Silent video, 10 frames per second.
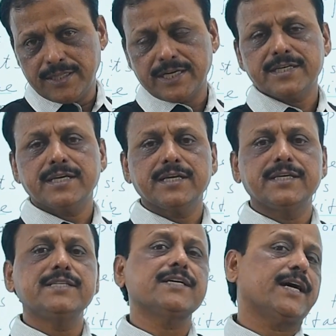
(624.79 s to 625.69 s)
That
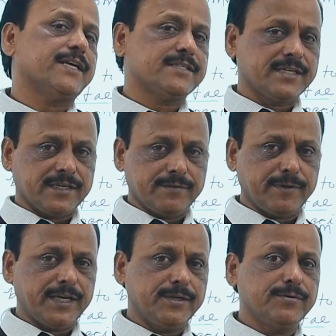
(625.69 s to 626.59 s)
is arrested
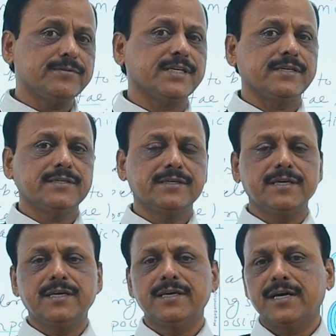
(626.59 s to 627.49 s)
by using
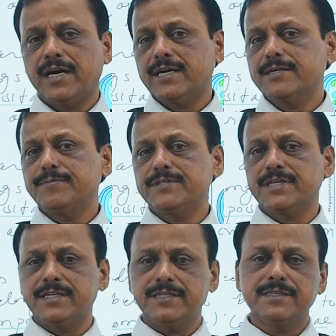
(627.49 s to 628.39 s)

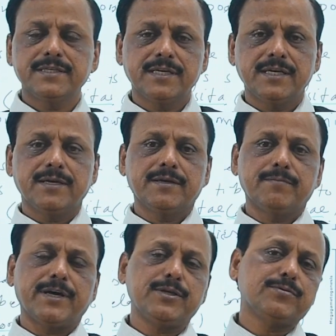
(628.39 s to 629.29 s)
artificially
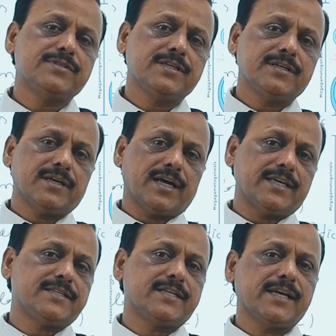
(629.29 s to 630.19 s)
by using
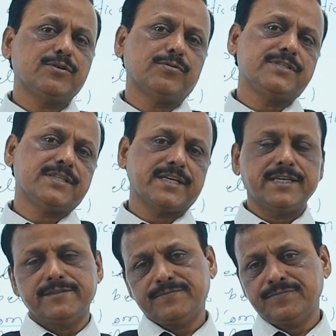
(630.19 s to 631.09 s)

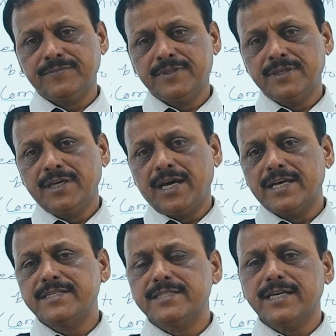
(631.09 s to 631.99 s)
acetylcholine.
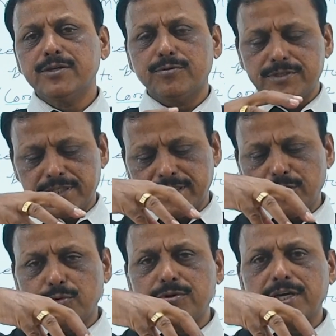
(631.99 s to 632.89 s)

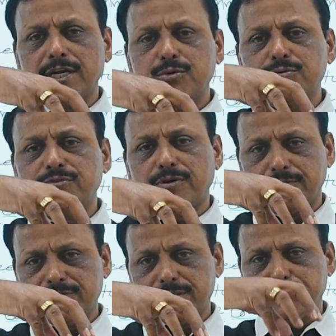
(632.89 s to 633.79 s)
Acetylcholine won't allow to
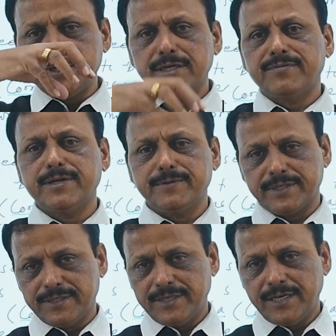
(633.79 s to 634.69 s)
form the spindle
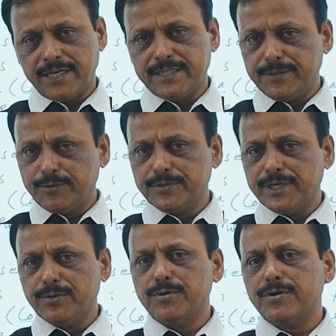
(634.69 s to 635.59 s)
fiber, and therefore
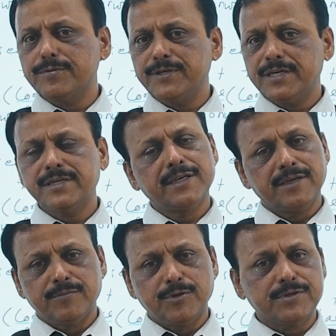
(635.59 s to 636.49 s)
there will not be a
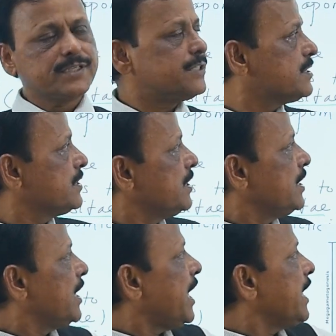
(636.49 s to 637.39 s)
meiosis,
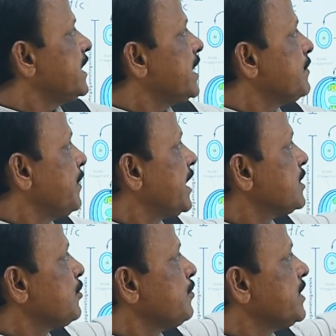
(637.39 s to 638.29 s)
and that
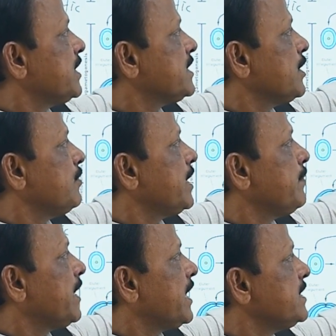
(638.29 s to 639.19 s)
megaspore mother cell will
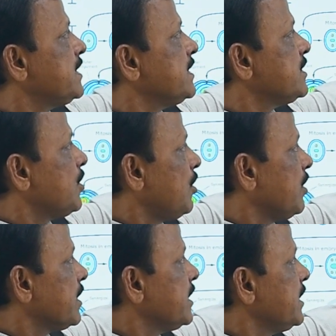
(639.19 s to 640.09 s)
remain as it is,
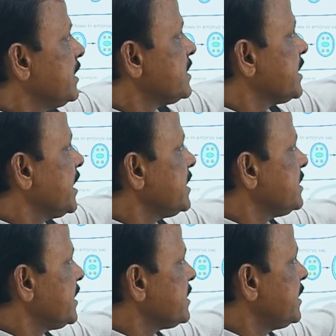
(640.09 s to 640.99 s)
or the cell
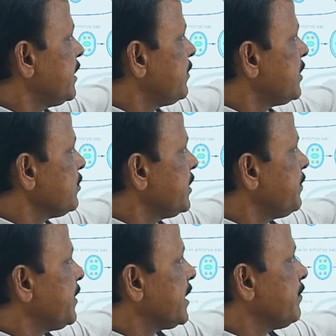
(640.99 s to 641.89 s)
just neighbor to
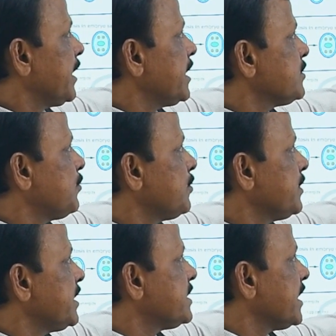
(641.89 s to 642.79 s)
the megaspore
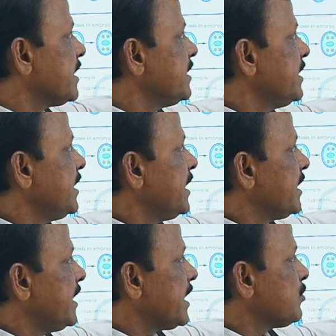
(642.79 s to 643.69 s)
mother cell,
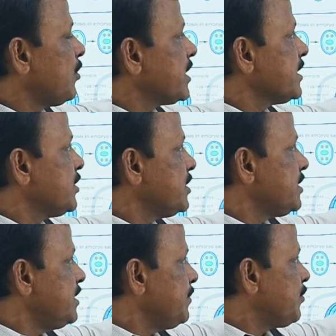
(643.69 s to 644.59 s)
that what
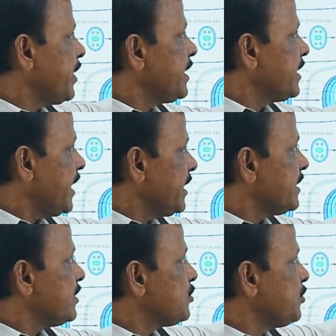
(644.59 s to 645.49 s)
diploid
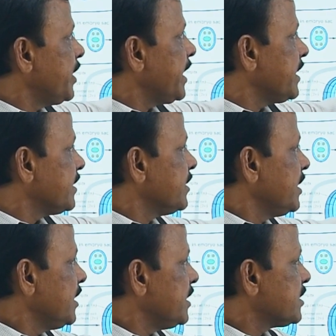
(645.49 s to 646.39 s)
N to N
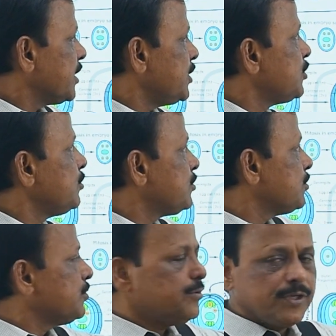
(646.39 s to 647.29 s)
is continue
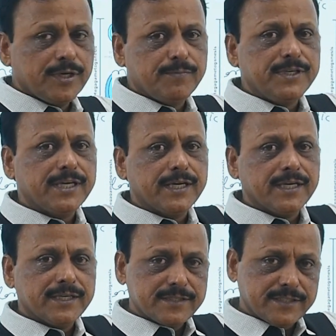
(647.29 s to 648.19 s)
to be a
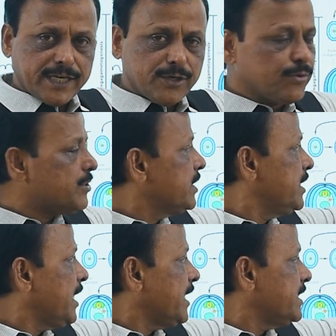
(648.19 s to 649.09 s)
zygote,
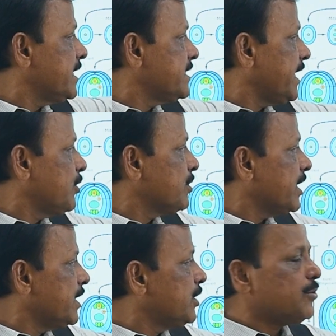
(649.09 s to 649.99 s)
and that zygote
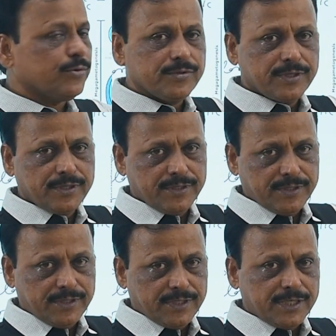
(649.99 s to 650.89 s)
undergo
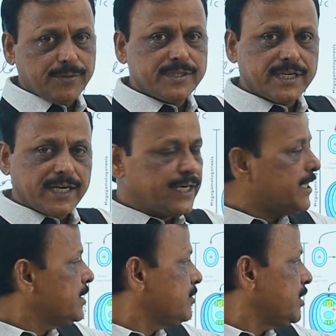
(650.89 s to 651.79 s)
division and
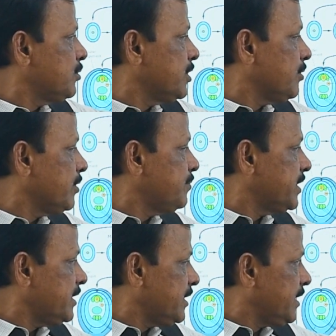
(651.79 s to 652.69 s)
redivision to develop the